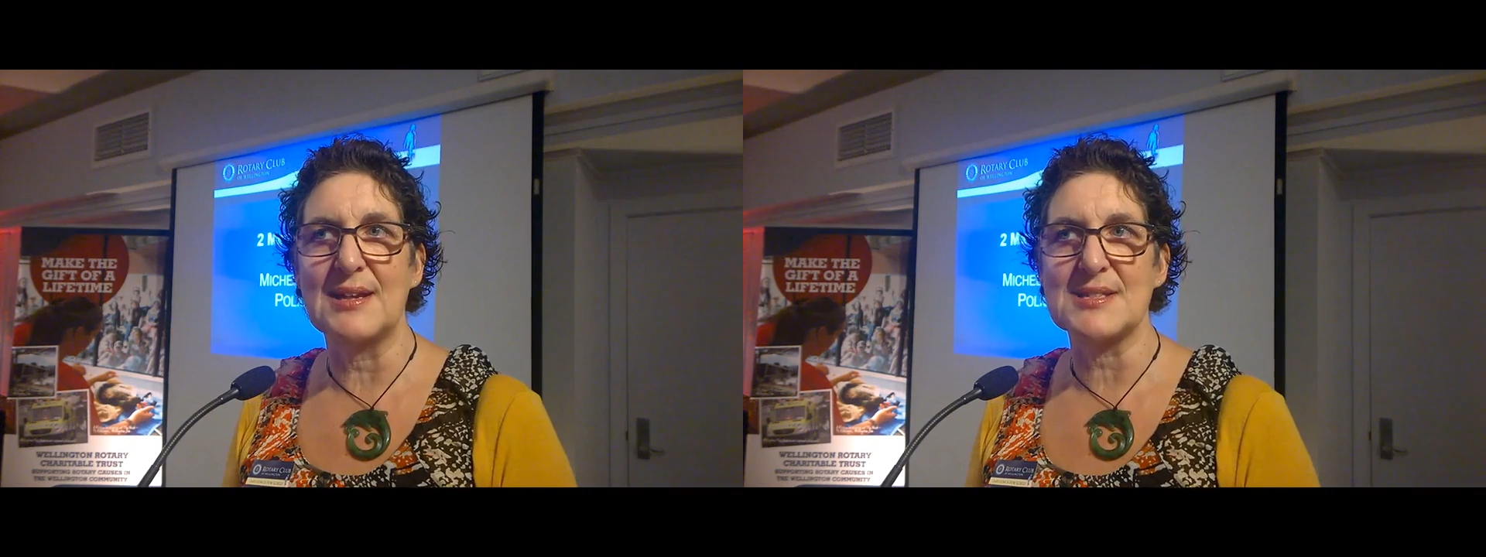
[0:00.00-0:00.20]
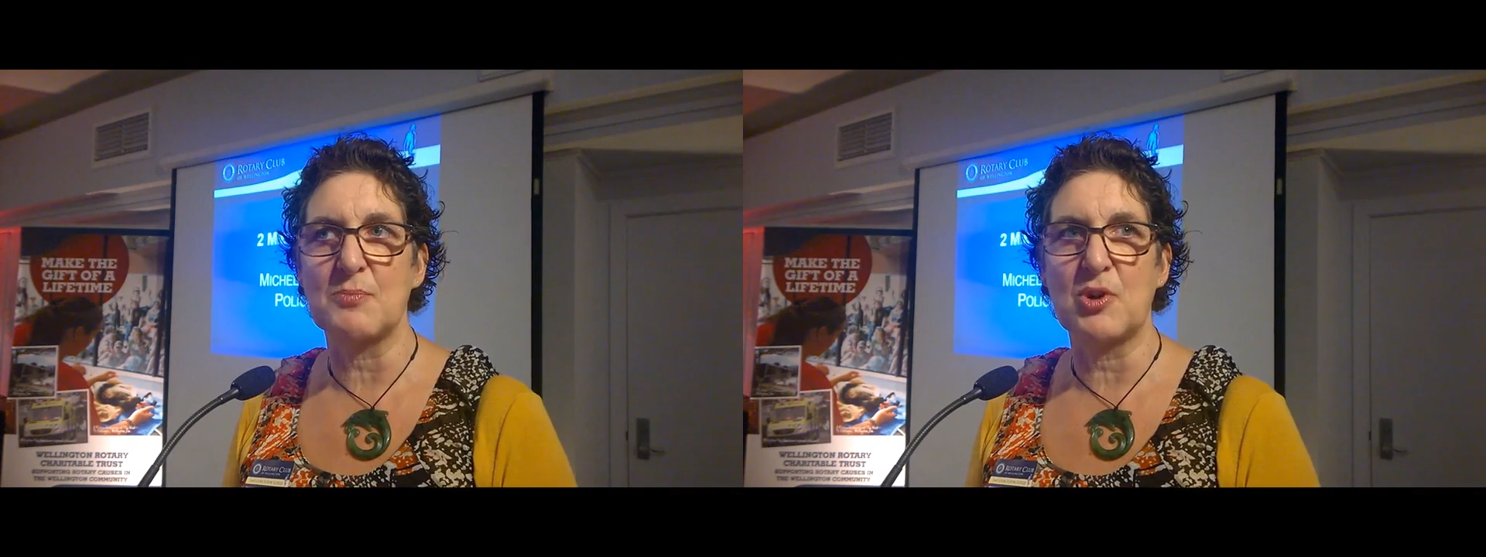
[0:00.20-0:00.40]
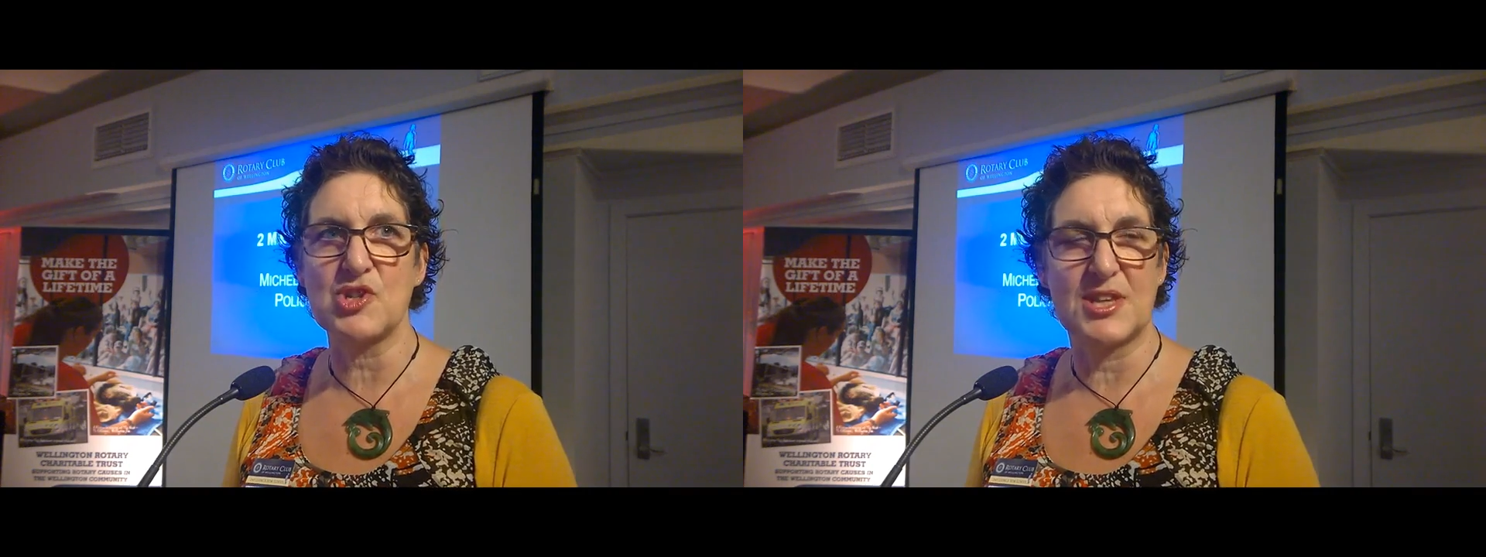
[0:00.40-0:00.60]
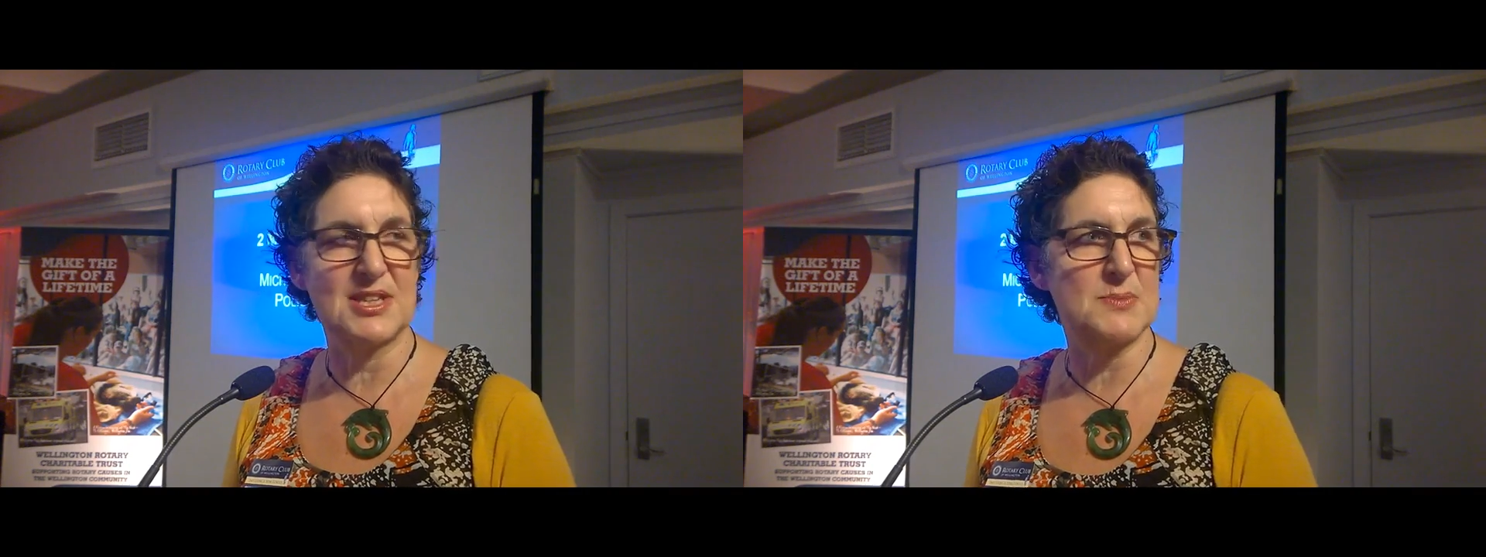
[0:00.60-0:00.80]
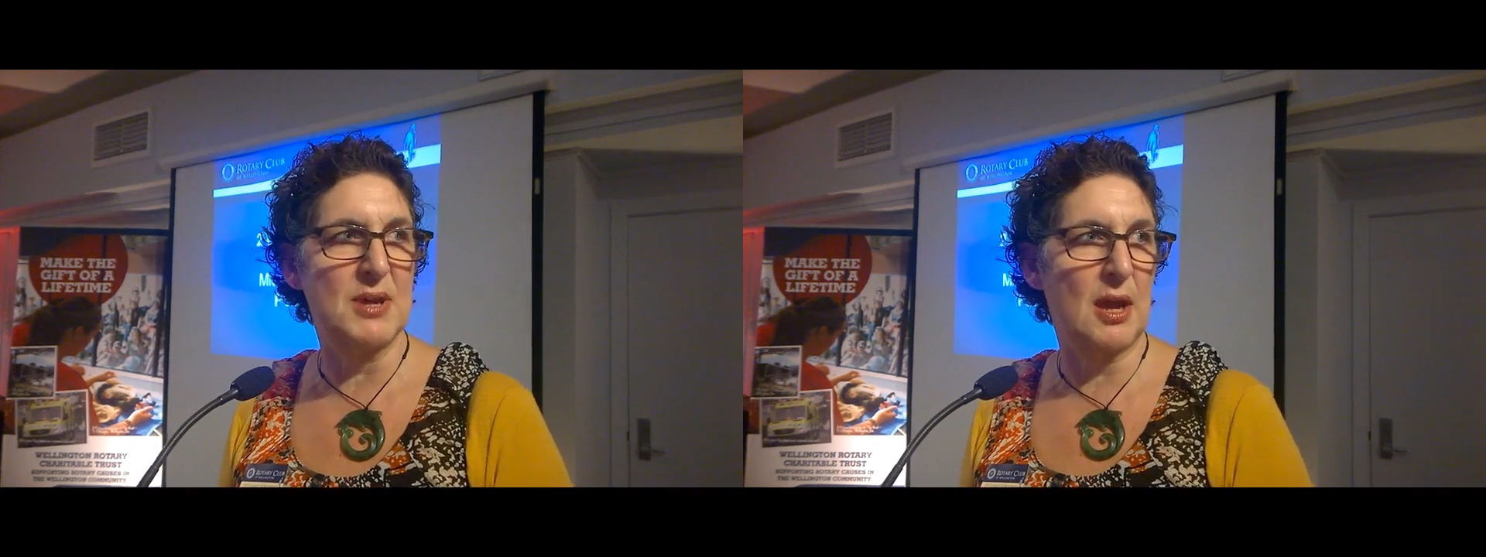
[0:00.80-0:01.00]
is a project
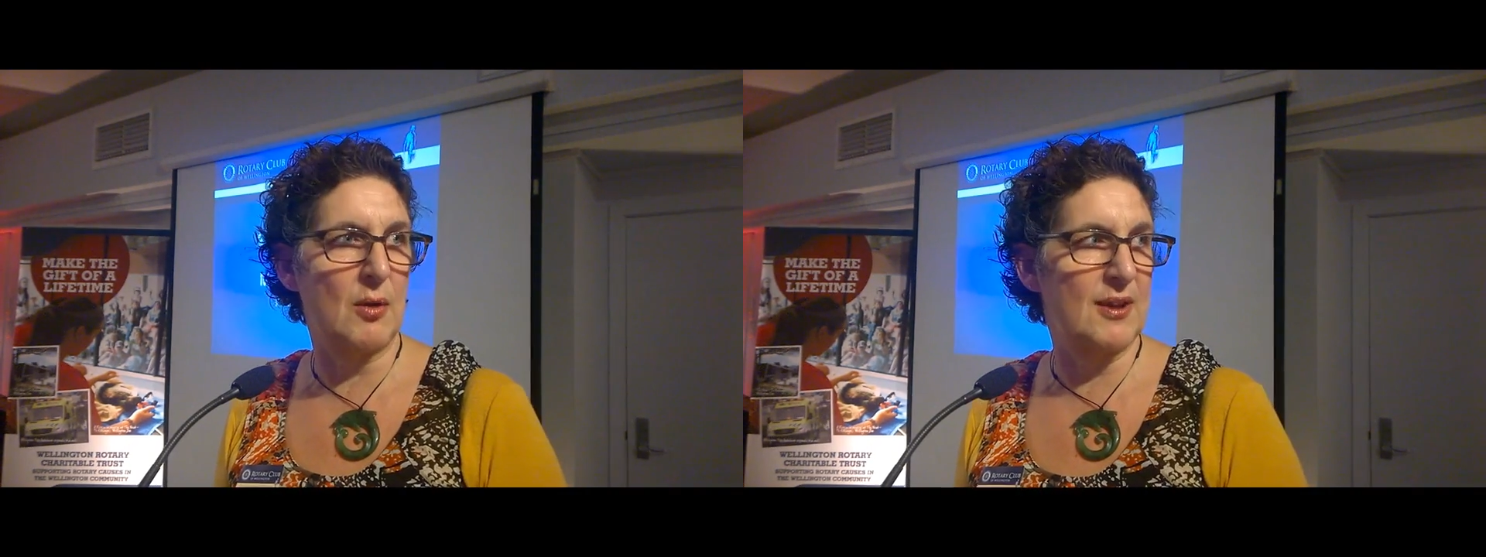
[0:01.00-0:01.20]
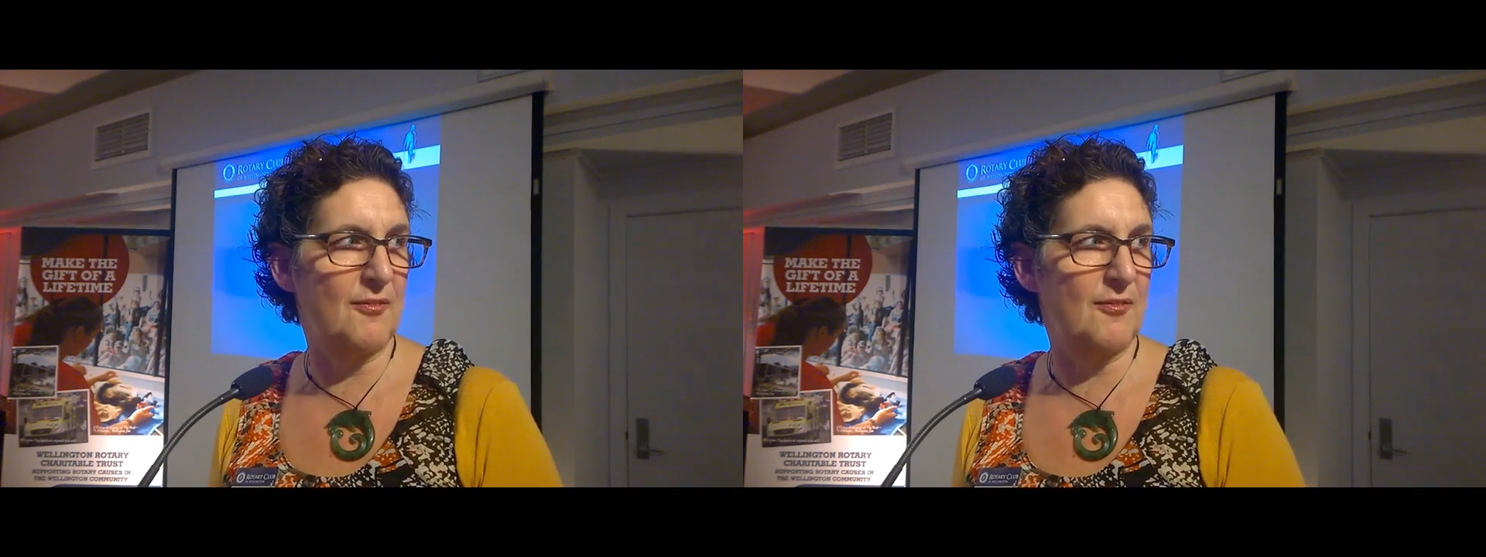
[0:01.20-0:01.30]
that's been going